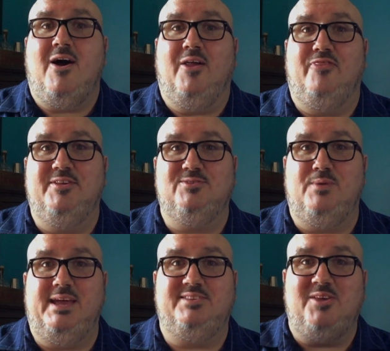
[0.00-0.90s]
on this
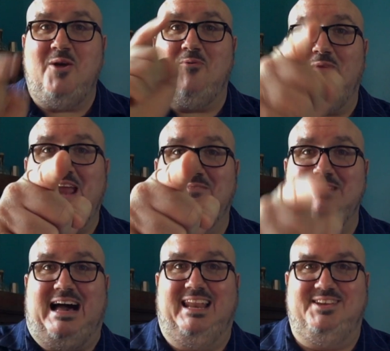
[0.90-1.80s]
week's Random
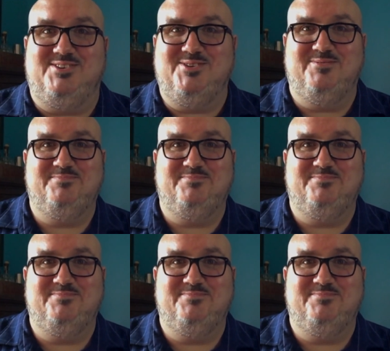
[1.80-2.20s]
Knowledge.